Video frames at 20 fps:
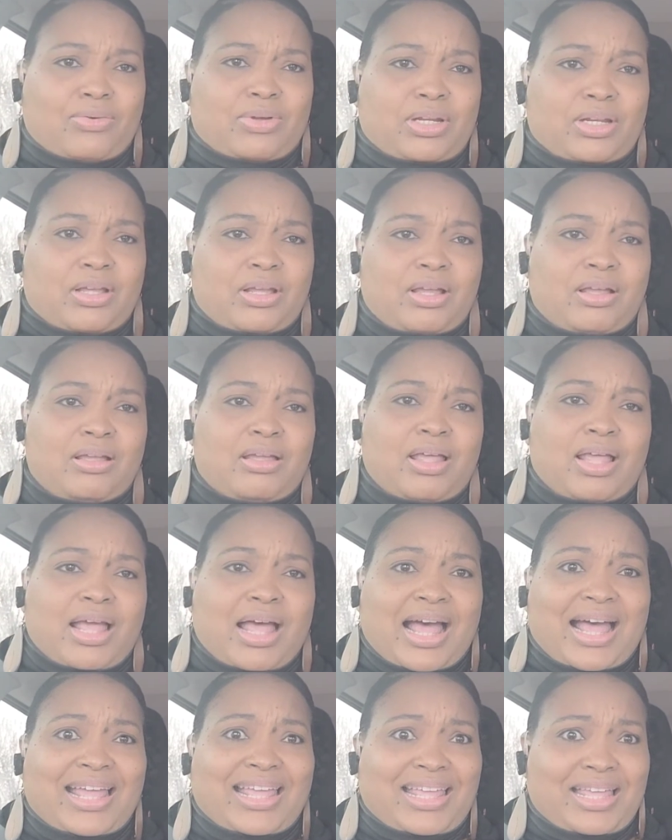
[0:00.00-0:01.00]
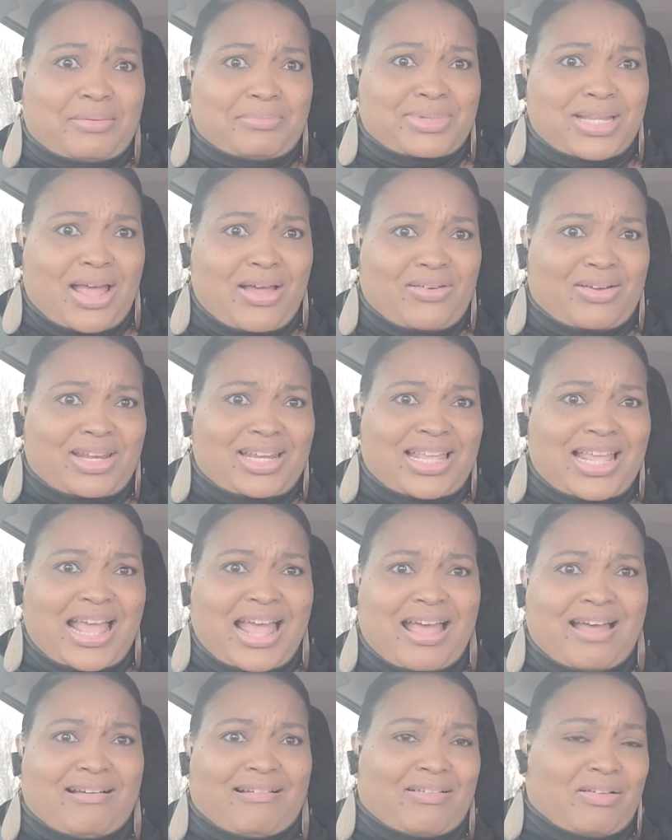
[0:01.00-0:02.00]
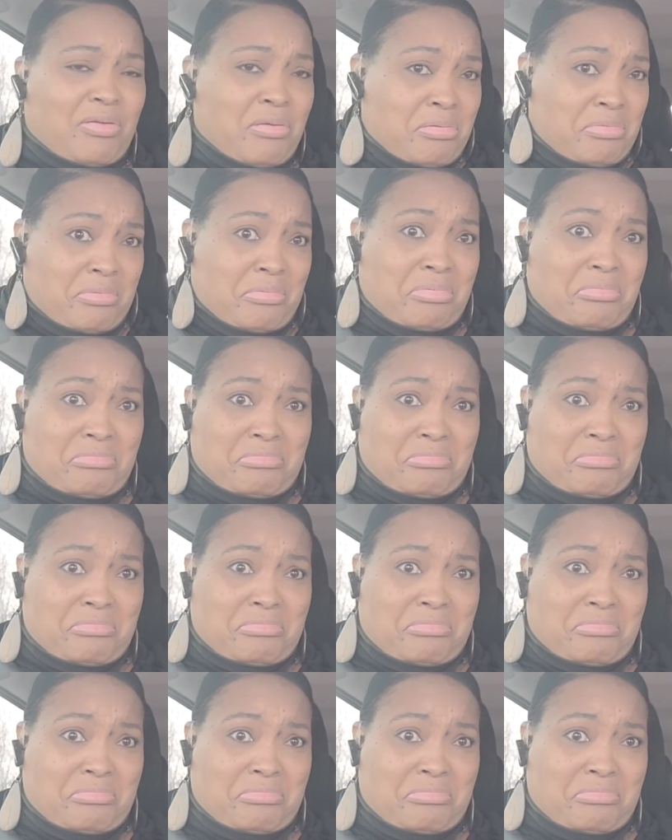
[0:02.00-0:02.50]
I am talking to y'all.